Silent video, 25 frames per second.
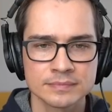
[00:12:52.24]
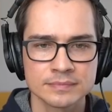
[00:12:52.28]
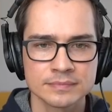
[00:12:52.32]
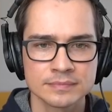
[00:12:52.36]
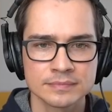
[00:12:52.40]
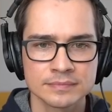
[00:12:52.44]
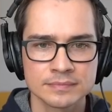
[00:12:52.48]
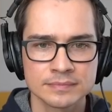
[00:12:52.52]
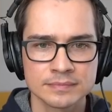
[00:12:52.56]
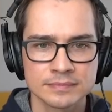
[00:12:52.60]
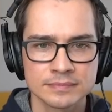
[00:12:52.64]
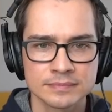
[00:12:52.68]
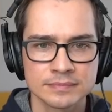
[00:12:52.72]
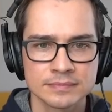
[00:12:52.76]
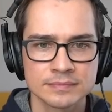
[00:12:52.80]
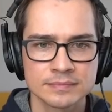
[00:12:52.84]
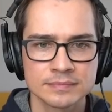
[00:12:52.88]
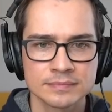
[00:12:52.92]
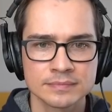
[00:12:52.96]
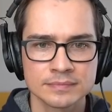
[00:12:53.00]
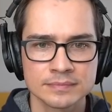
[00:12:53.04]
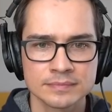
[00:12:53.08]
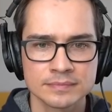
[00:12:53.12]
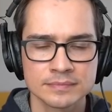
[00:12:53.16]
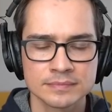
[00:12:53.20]

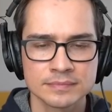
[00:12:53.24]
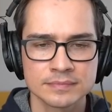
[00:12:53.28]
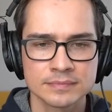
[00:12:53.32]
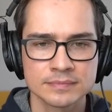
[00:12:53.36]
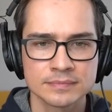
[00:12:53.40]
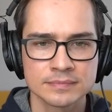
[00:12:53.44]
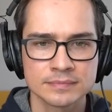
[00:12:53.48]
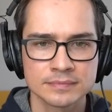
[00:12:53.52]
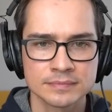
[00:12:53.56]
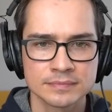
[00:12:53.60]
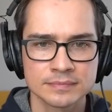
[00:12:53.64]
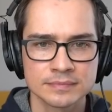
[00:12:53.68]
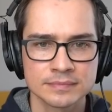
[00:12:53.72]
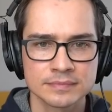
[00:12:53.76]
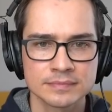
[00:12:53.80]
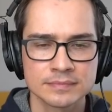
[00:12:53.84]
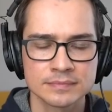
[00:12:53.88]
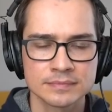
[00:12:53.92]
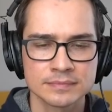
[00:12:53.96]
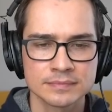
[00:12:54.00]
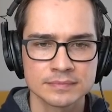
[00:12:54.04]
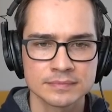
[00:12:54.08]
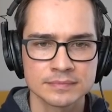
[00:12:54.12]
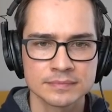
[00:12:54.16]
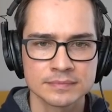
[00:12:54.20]

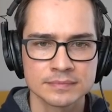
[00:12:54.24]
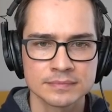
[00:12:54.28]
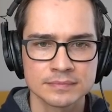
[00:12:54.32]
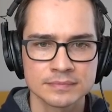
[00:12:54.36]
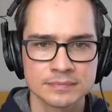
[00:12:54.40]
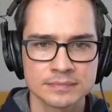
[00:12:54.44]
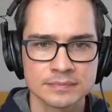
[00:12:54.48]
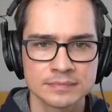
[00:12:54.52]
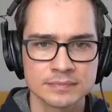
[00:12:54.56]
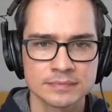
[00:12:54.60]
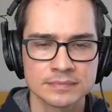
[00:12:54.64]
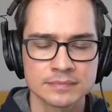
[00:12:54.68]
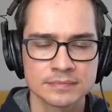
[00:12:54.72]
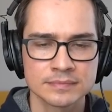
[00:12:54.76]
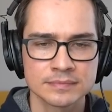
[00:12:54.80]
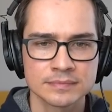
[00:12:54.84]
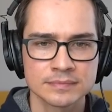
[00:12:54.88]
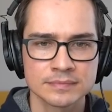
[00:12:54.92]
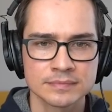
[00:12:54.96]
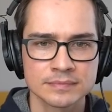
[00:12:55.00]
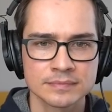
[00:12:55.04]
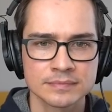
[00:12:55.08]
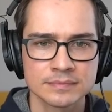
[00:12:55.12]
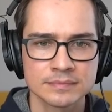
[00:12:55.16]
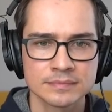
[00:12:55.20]
The person shown says nothing.